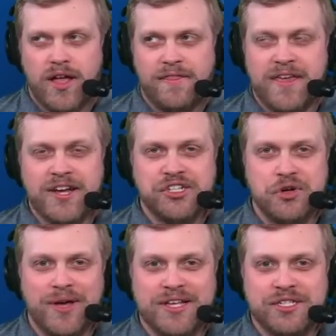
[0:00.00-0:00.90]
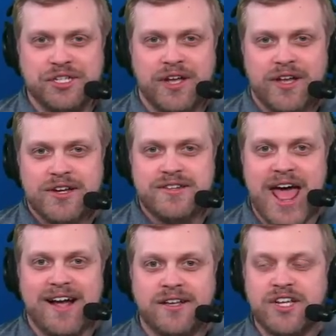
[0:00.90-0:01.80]
The issue is
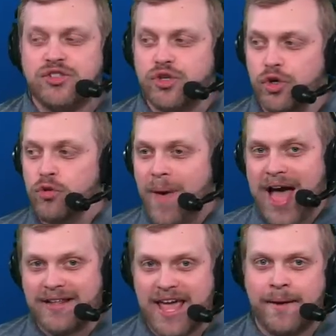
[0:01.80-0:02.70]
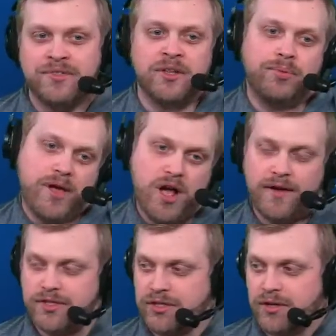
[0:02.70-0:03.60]
Dak has had two bad games in the
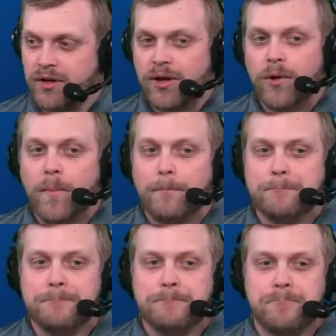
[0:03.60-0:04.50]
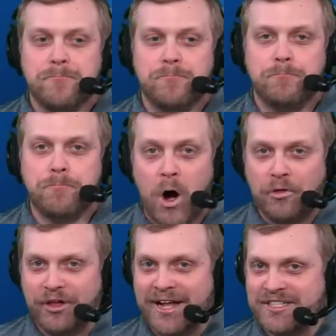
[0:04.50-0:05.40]
playoffs,
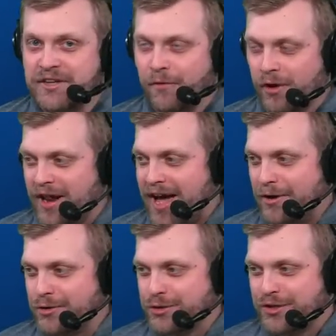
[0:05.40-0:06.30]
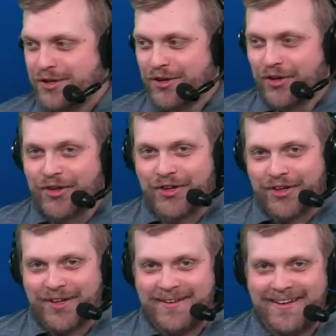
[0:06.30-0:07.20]
both against the forty-niners.
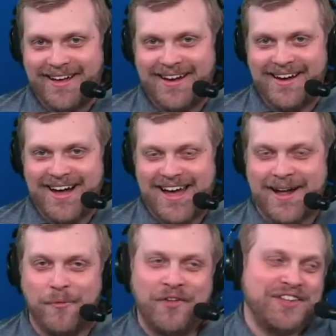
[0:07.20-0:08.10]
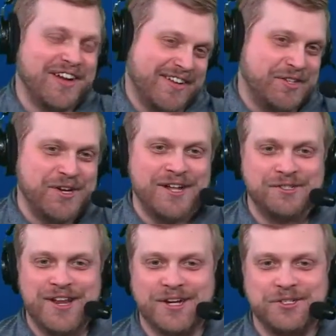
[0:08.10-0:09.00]
Uh, and I'm worried that's not going to
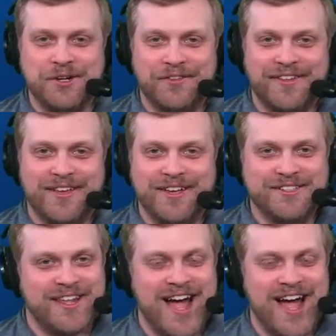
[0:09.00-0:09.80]
change next year because the